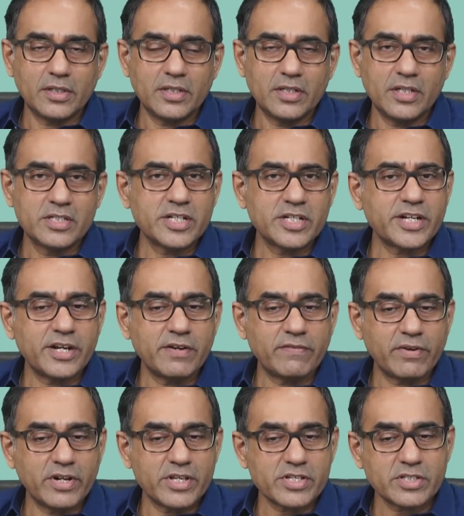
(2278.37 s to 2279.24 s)
is it
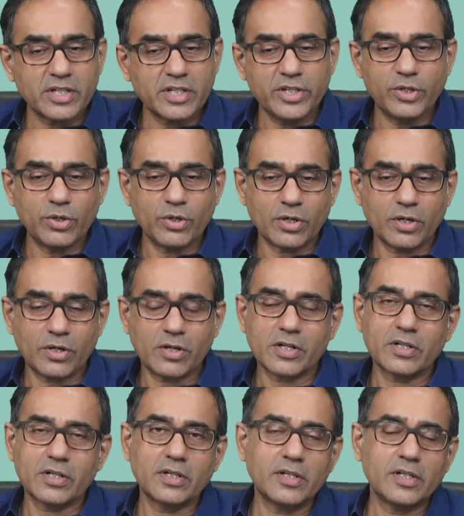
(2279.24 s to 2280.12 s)
inflationary or not?
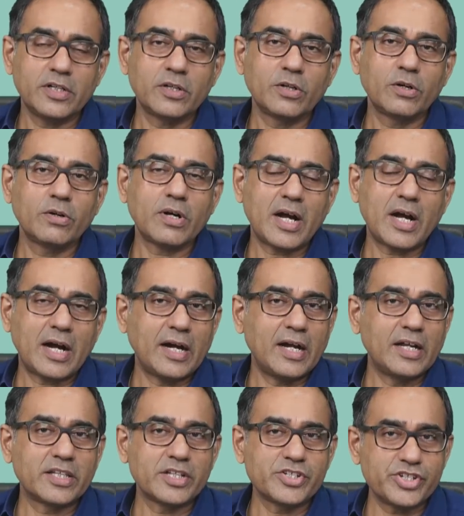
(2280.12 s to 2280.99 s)

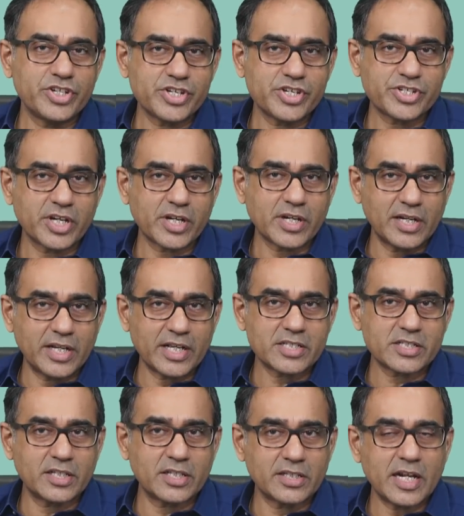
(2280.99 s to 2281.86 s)
Higher the GST
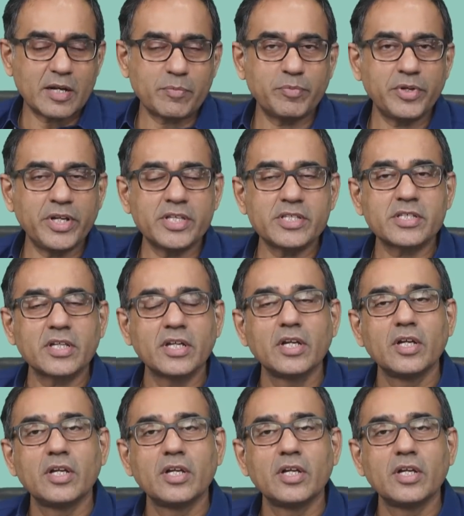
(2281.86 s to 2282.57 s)
collection, that means